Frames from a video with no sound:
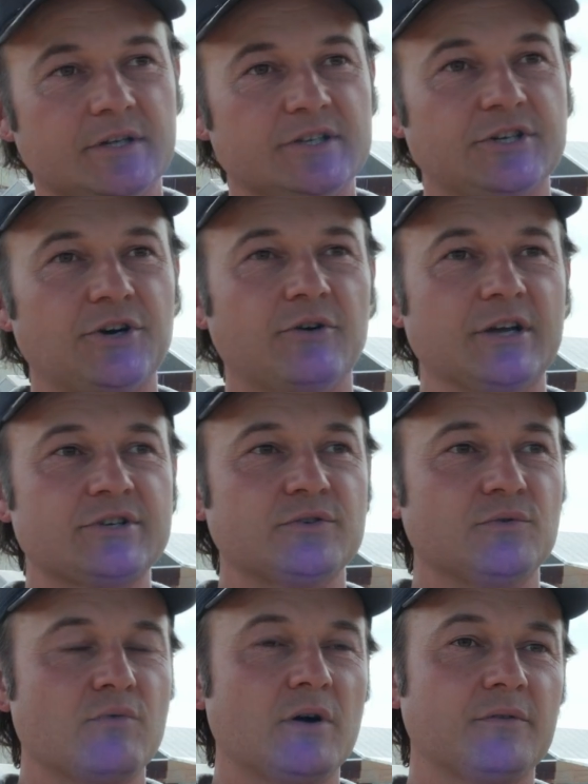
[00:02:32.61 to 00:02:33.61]
the
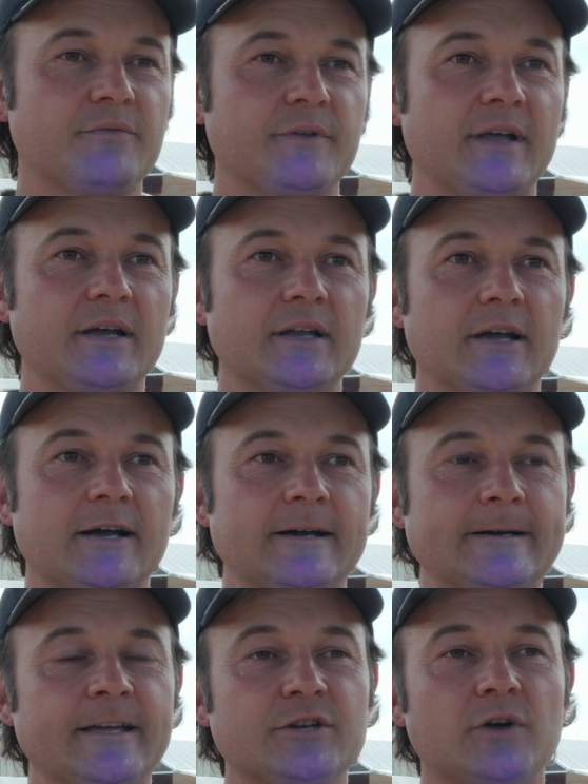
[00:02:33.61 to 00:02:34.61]
generational wealth without
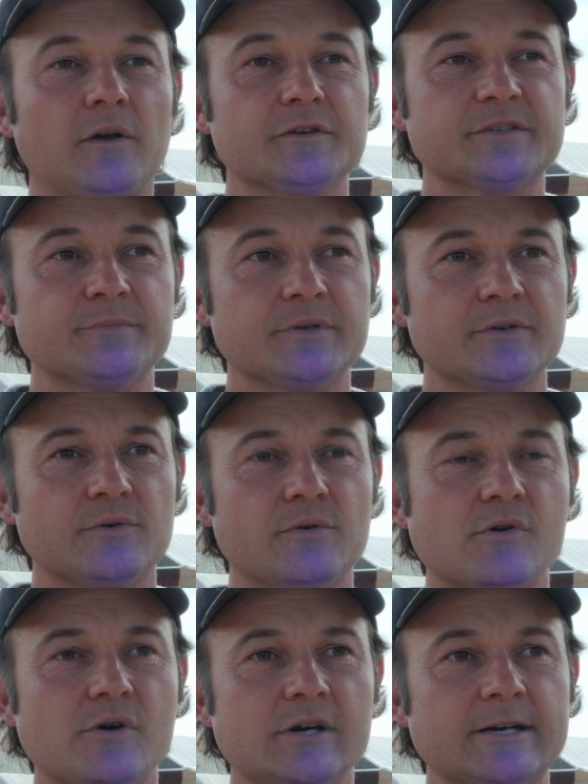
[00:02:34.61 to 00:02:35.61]
acknowledgement
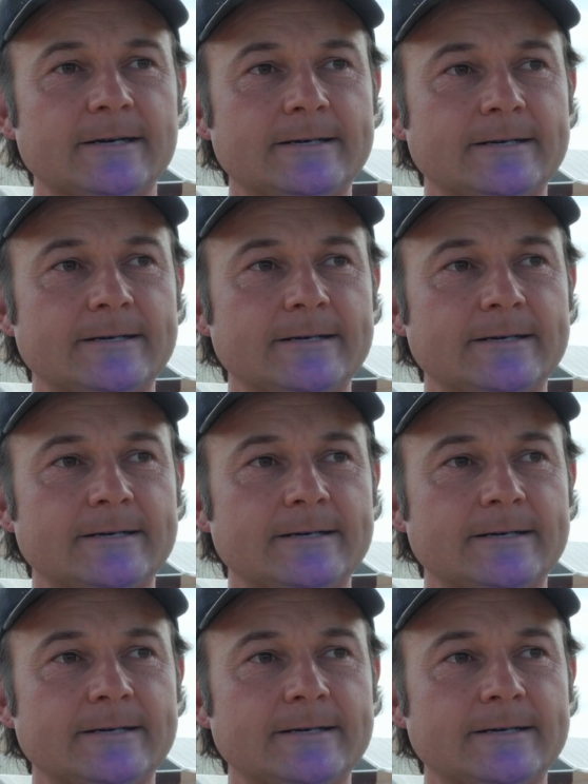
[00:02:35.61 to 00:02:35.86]
or